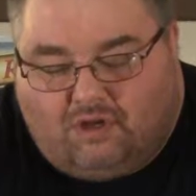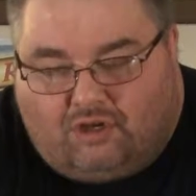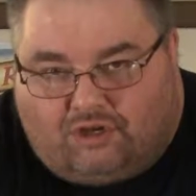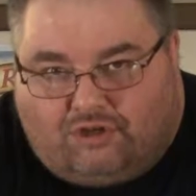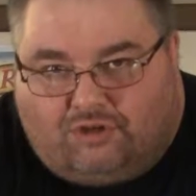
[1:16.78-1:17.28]

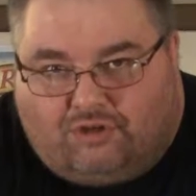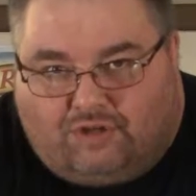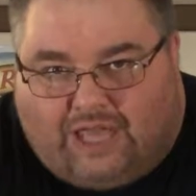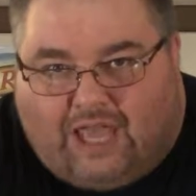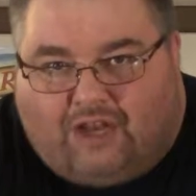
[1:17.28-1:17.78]
you do
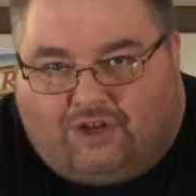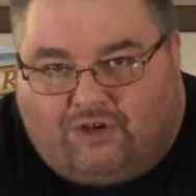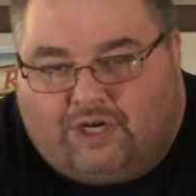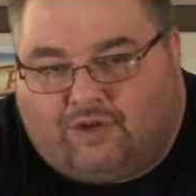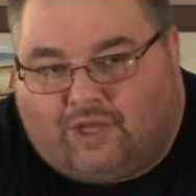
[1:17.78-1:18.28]
that, you
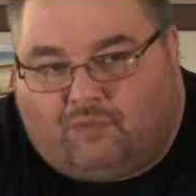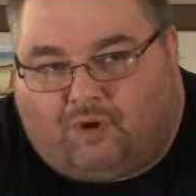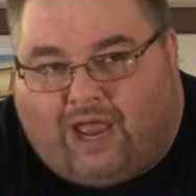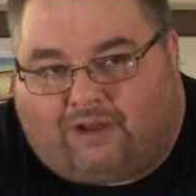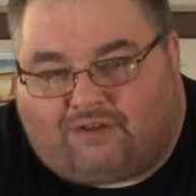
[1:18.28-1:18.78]
hear them
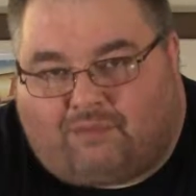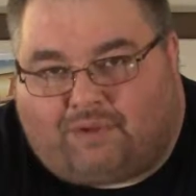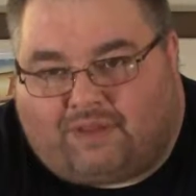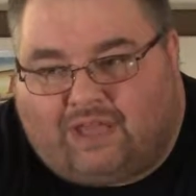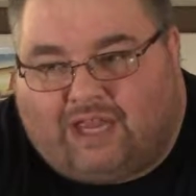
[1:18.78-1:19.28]
rack
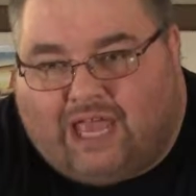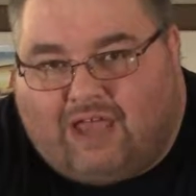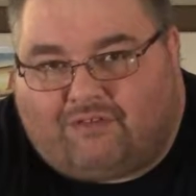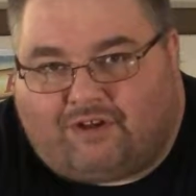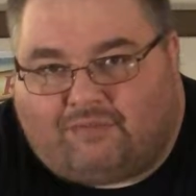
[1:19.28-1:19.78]
something they
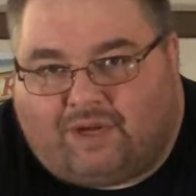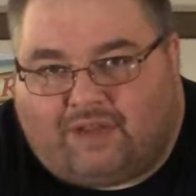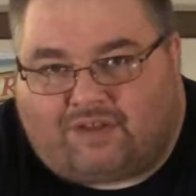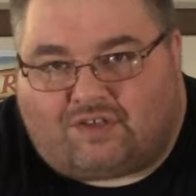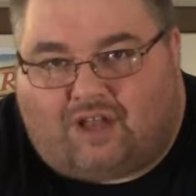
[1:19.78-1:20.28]
have. It could be
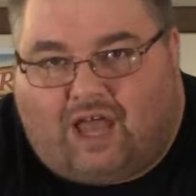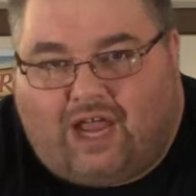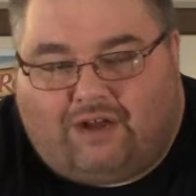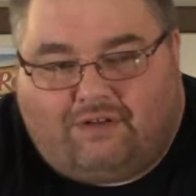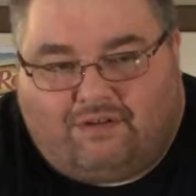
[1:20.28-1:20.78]
the
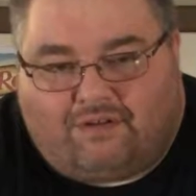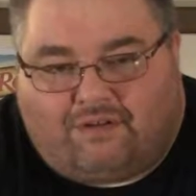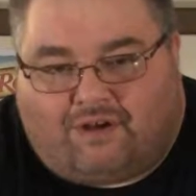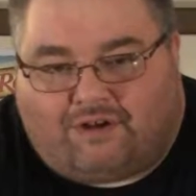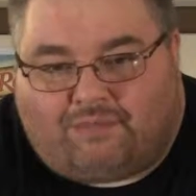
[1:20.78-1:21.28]
slide
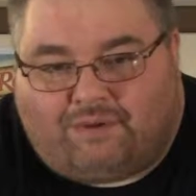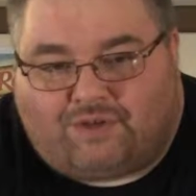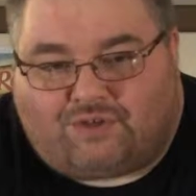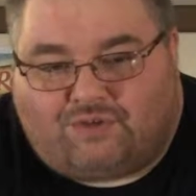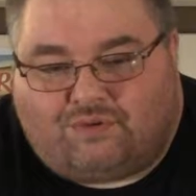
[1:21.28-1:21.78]
on their
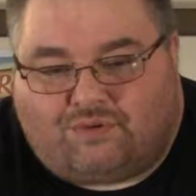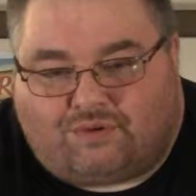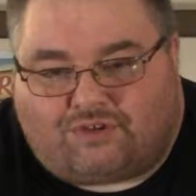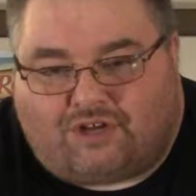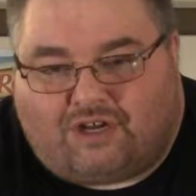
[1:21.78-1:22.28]
pistol or
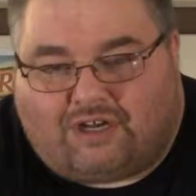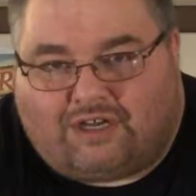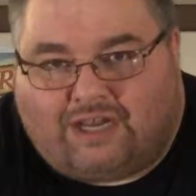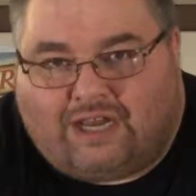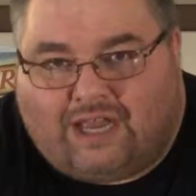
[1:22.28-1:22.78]
the
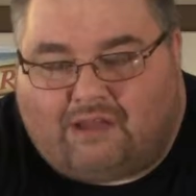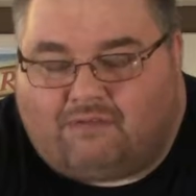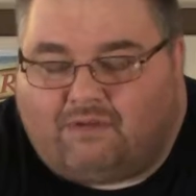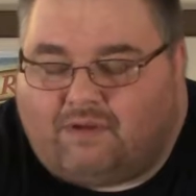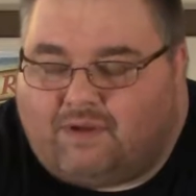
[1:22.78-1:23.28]
shotgun they have.
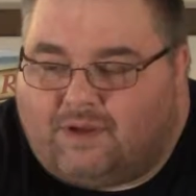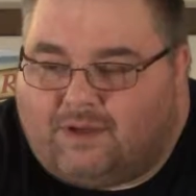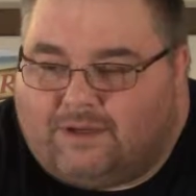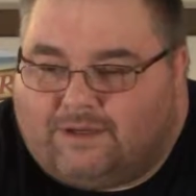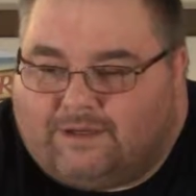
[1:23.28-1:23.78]

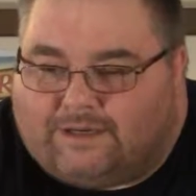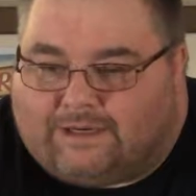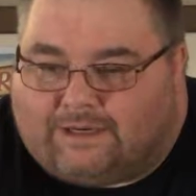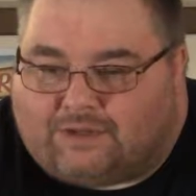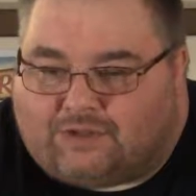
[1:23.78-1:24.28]

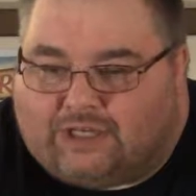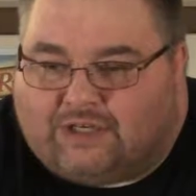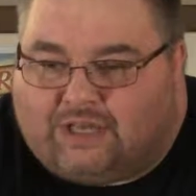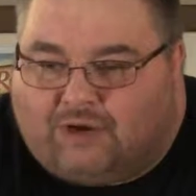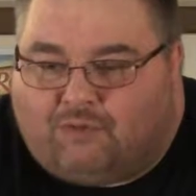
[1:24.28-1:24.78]
So that
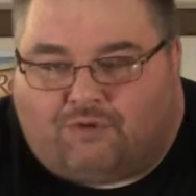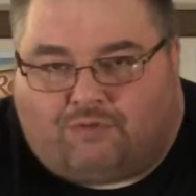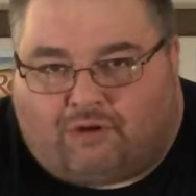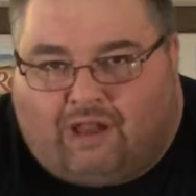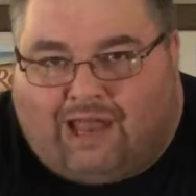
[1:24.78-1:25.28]
I wouldn't
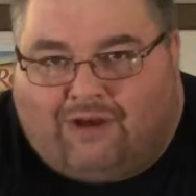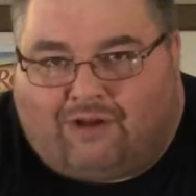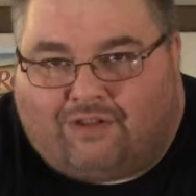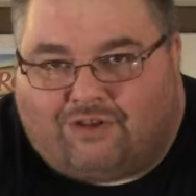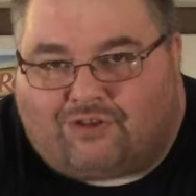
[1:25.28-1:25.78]
rely
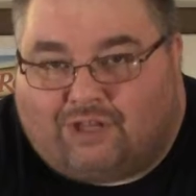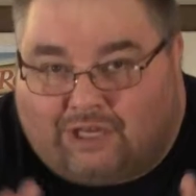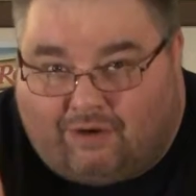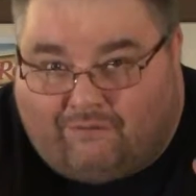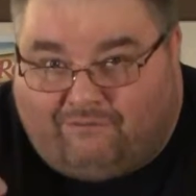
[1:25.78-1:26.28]
on just
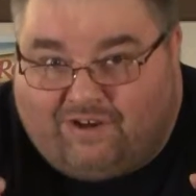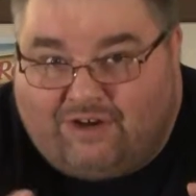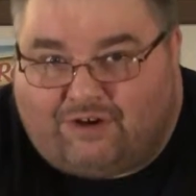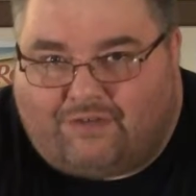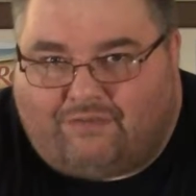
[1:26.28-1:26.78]
the
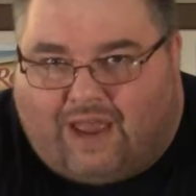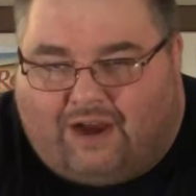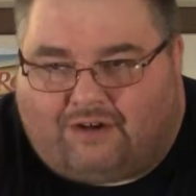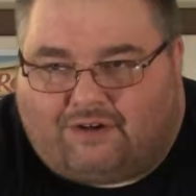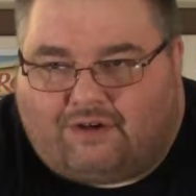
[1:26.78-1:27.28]
fear
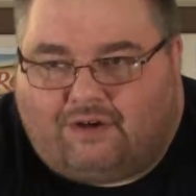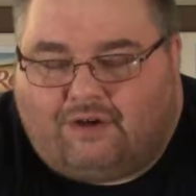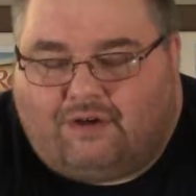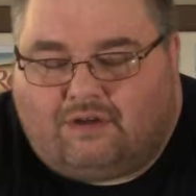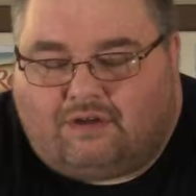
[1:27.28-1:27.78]
factor
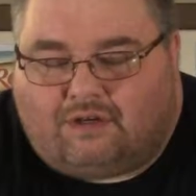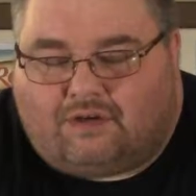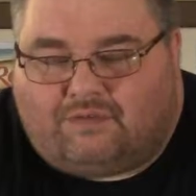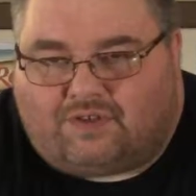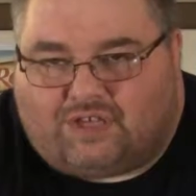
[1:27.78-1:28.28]

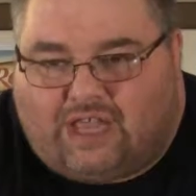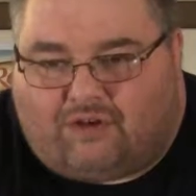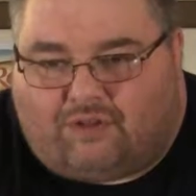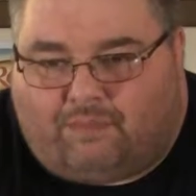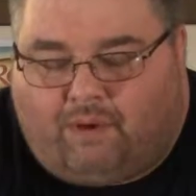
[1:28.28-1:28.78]
of the sound
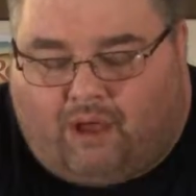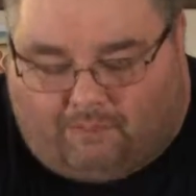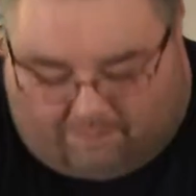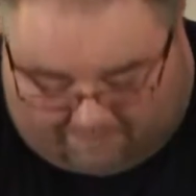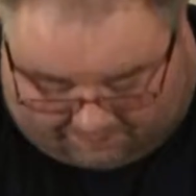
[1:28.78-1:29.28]
of the pump.
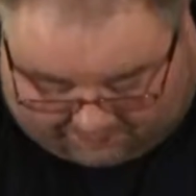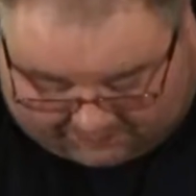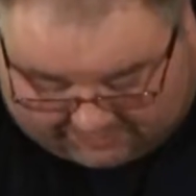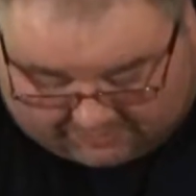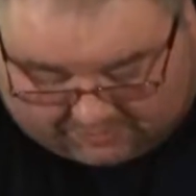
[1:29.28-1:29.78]

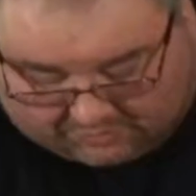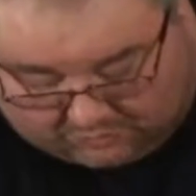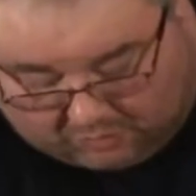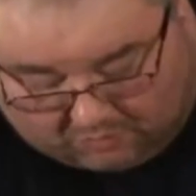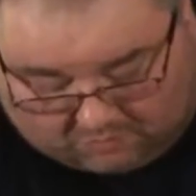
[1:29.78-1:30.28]

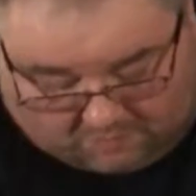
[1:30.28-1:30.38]
So